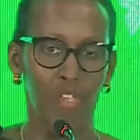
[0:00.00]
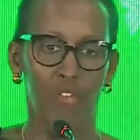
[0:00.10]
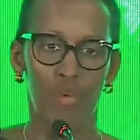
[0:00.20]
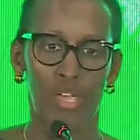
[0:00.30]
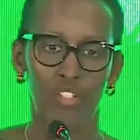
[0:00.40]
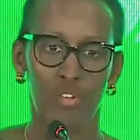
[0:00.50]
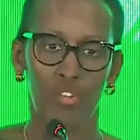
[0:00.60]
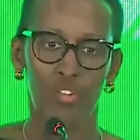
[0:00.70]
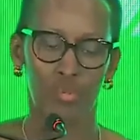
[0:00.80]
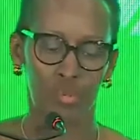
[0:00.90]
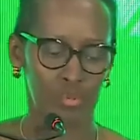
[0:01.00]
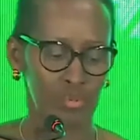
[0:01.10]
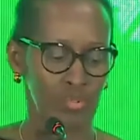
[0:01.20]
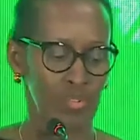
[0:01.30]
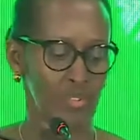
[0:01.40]
Right Honourable
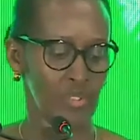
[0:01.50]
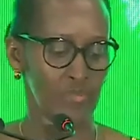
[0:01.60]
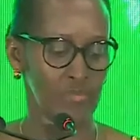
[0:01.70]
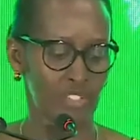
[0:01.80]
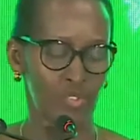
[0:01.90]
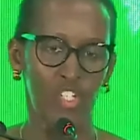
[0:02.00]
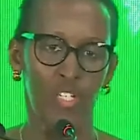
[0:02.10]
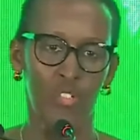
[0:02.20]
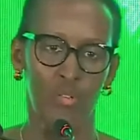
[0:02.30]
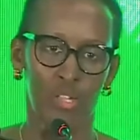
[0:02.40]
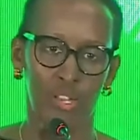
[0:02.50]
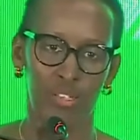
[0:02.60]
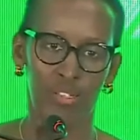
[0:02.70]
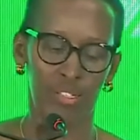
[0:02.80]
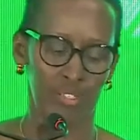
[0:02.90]
Patricia
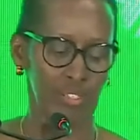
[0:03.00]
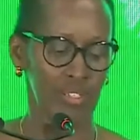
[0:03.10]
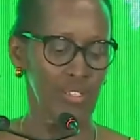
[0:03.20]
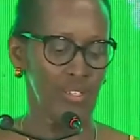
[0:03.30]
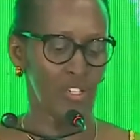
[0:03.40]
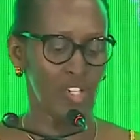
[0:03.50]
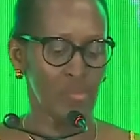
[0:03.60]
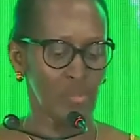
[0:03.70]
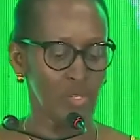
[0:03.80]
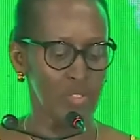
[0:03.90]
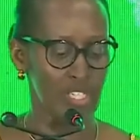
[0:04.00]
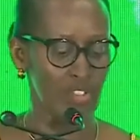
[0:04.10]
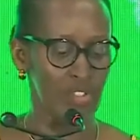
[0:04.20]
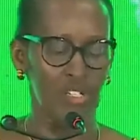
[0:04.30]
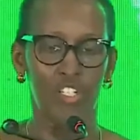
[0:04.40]
Scotland, Commonwealth
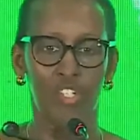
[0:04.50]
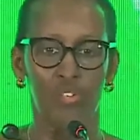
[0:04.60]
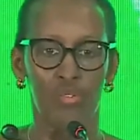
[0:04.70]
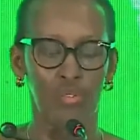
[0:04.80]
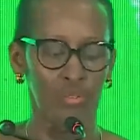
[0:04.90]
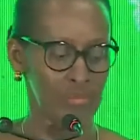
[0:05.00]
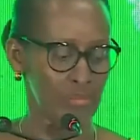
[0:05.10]
Secretary General,